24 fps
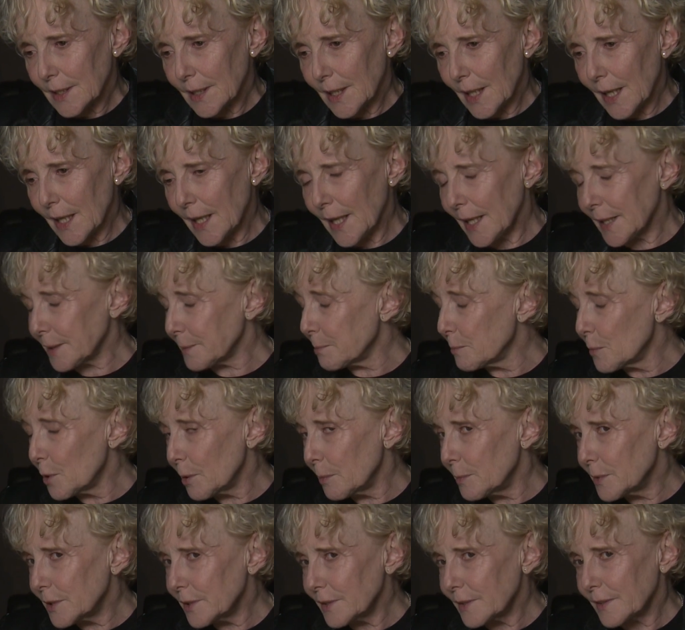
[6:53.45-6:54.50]
I like
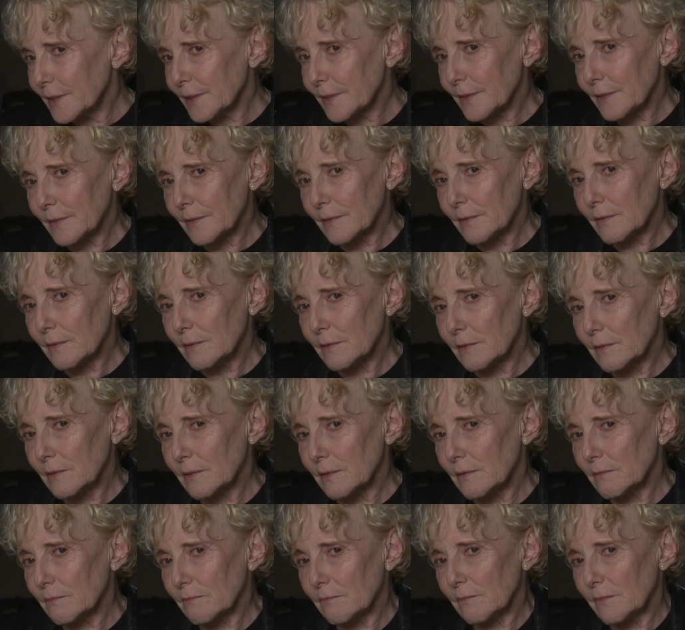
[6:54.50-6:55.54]
moment,
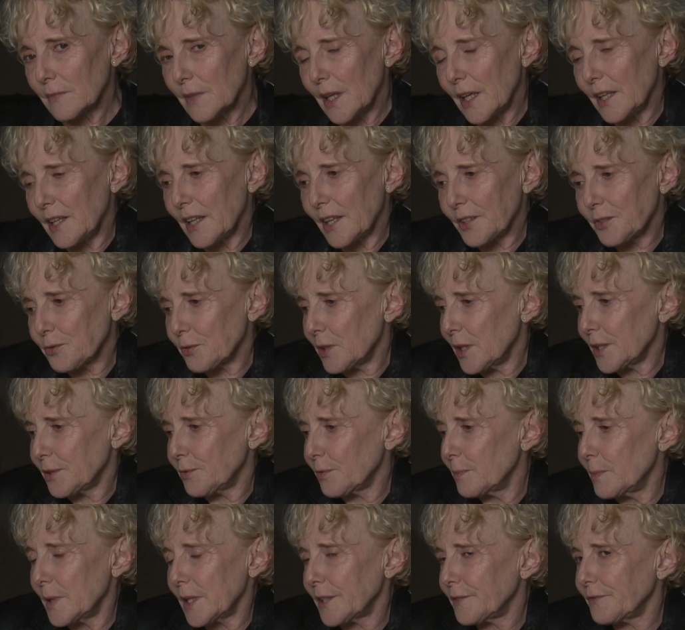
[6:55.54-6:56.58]
and I try
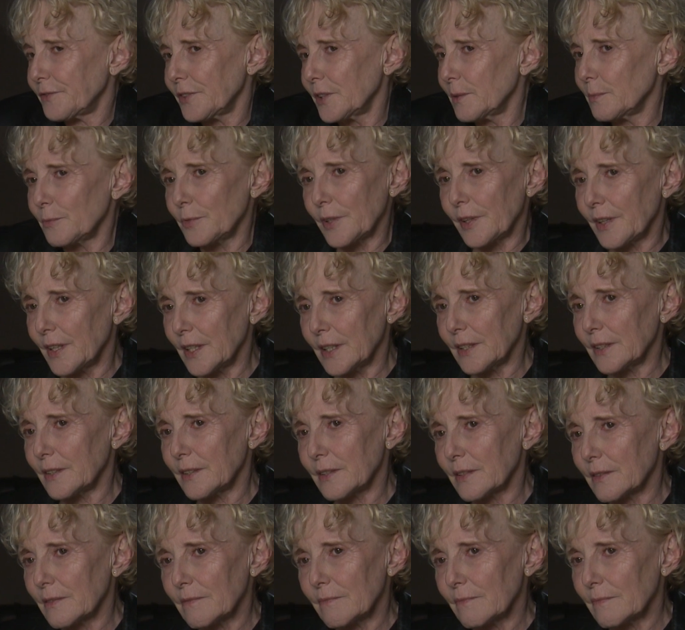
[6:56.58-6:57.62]
to make film with
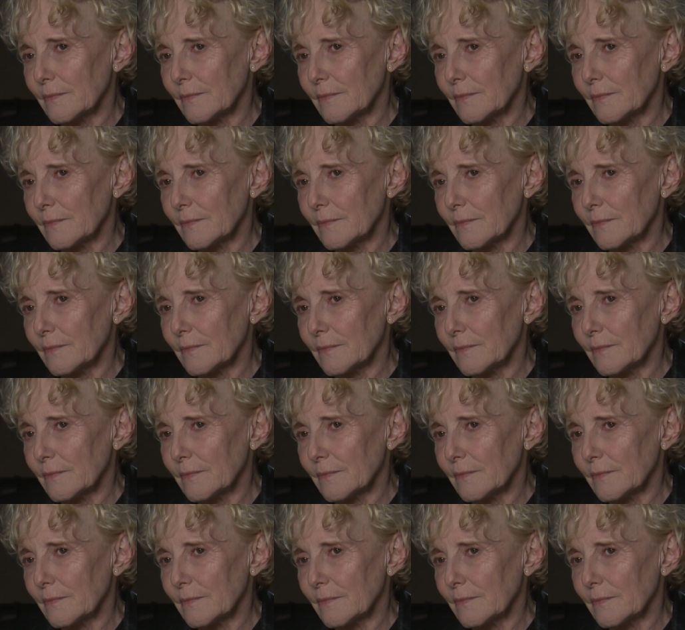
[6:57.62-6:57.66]
that.